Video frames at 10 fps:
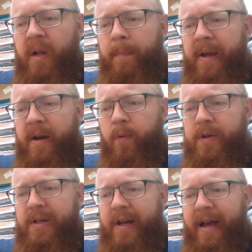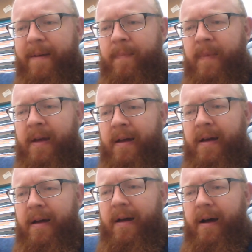Peter would say,
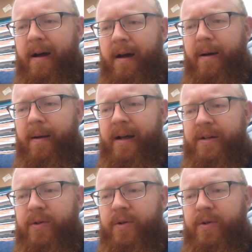as